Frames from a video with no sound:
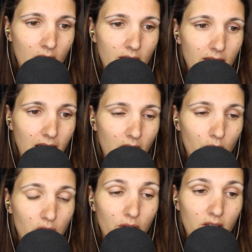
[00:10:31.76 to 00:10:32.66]
Now,
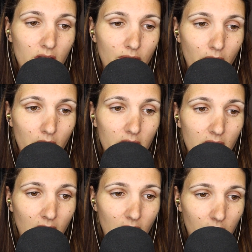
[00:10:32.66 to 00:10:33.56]
during his
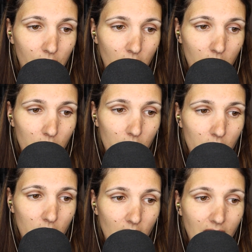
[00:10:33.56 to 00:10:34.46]
first
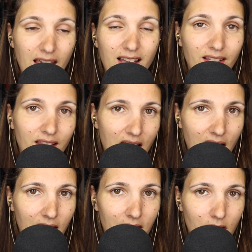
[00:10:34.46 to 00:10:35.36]
interviews, he had
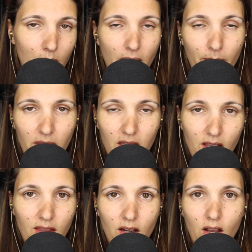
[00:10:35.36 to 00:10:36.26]
lied about
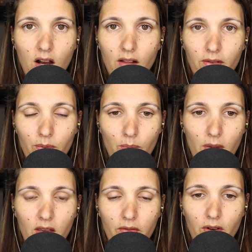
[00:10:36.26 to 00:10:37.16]
making that call from the
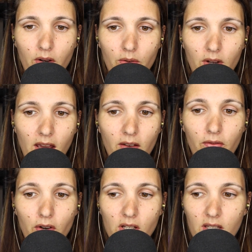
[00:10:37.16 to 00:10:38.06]
payphone. At
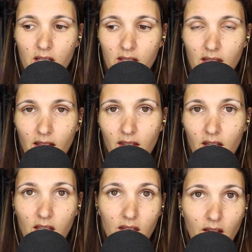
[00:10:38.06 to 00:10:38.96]
first, he said that
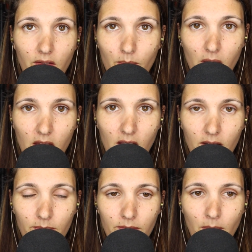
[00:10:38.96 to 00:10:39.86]
he never made
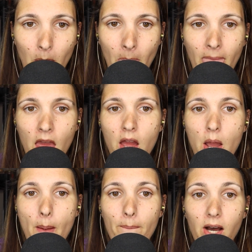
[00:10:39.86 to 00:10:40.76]
it,
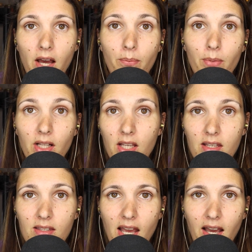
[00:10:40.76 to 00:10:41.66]
but
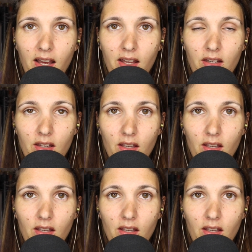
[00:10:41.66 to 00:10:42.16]
police had